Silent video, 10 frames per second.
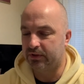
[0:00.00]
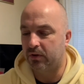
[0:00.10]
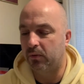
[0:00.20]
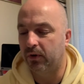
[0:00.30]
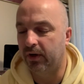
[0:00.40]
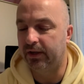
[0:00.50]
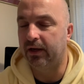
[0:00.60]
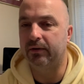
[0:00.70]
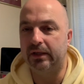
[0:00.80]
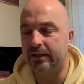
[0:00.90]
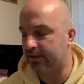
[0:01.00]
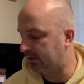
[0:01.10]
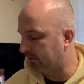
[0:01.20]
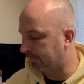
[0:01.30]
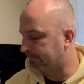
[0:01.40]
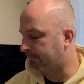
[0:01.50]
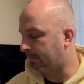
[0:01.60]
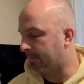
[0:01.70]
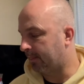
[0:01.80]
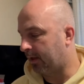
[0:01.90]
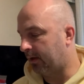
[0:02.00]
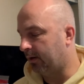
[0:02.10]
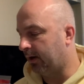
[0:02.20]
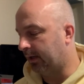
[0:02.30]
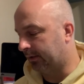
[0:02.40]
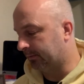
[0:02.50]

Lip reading: going on down east here. All right,